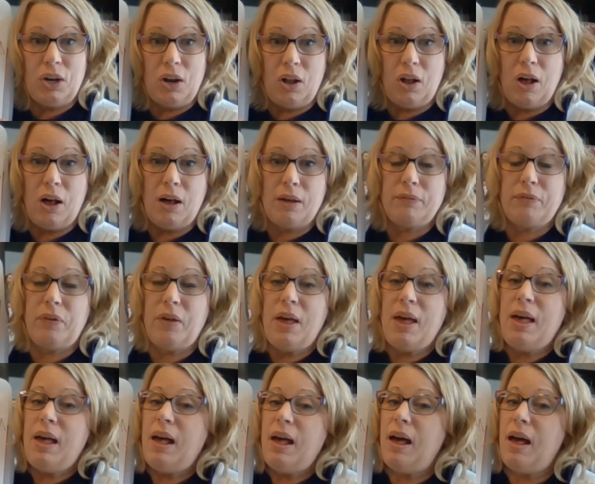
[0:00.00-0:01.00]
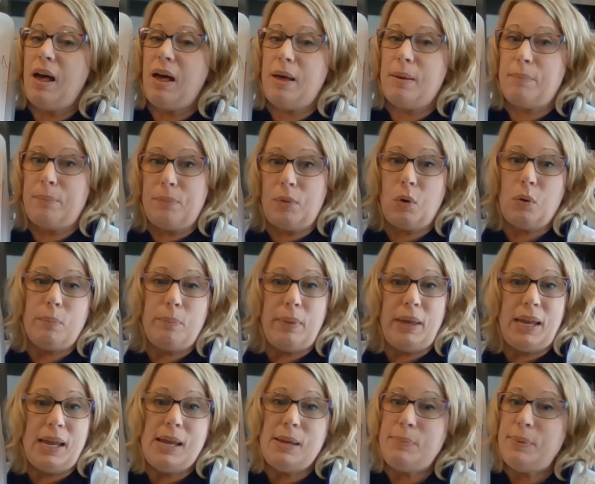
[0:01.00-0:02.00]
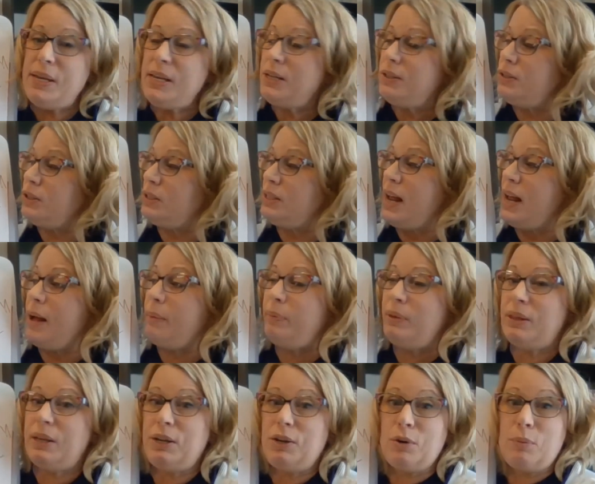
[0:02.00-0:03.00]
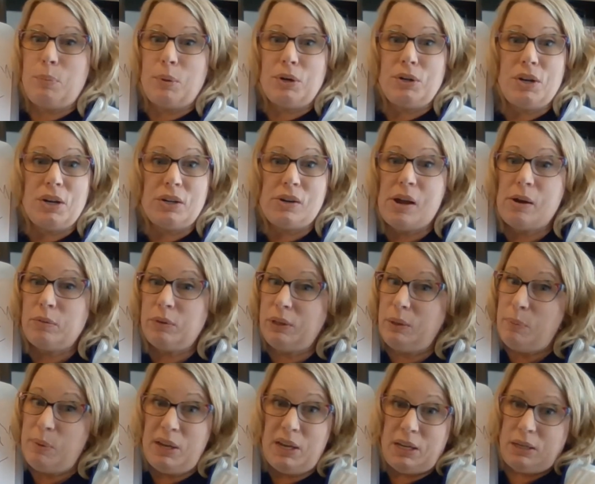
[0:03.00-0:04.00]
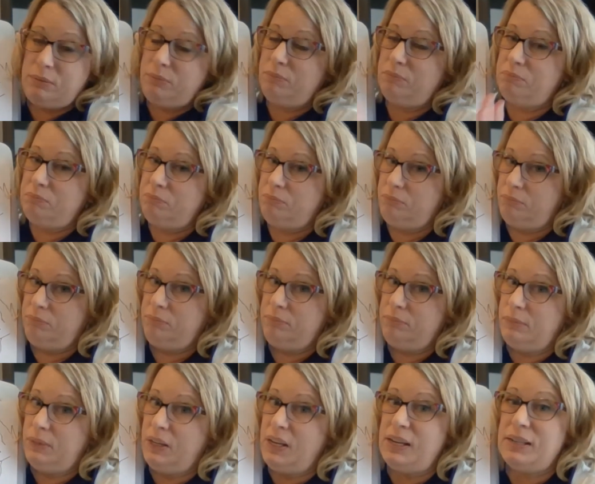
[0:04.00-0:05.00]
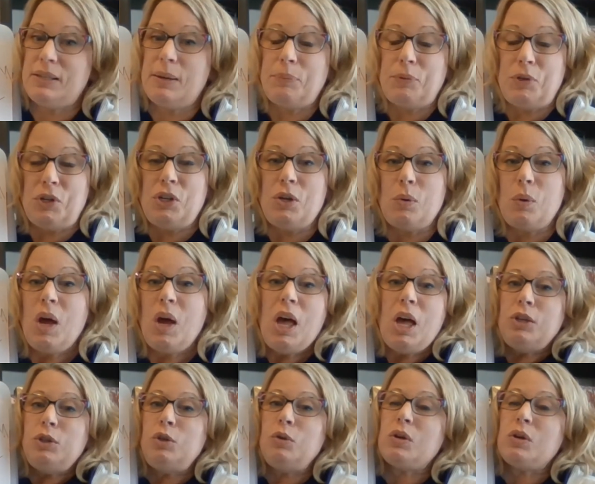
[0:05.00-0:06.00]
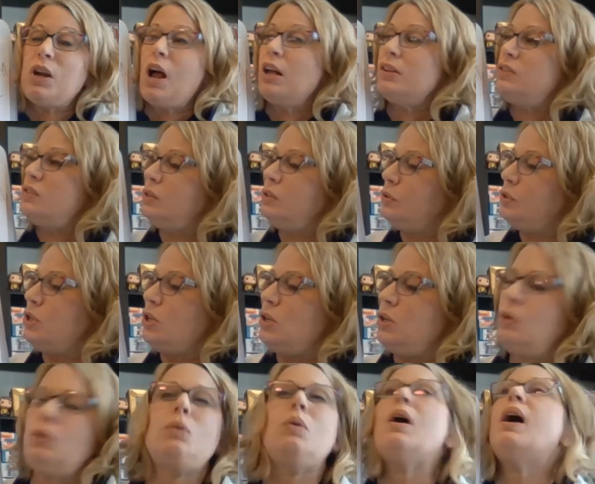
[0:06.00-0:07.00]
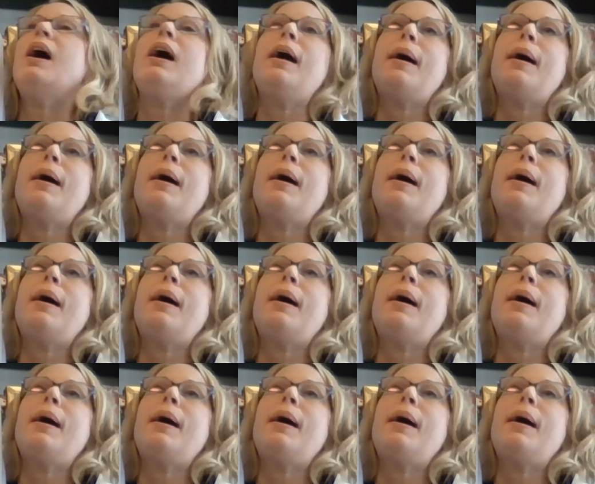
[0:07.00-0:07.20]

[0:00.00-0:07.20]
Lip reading: it off. Or maybe it just happened that your bird turned out really big. Again, it's up to you. You could also do